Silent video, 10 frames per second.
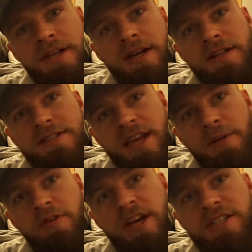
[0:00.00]
and
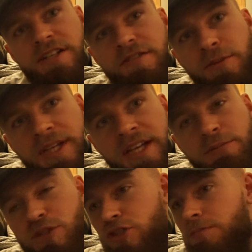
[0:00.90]
staying with AJ for the
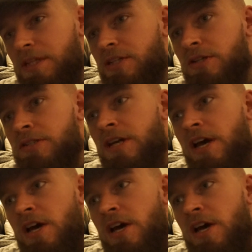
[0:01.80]
weekend, which should be good.